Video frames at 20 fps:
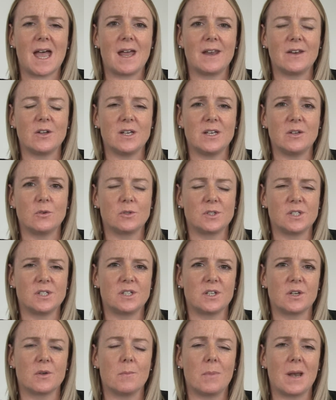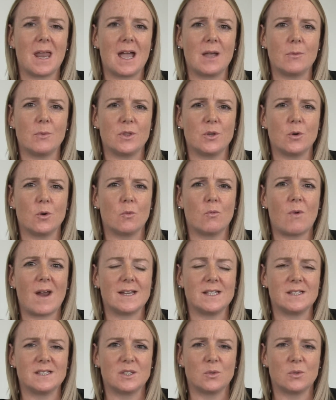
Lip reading: and in order to comply with your right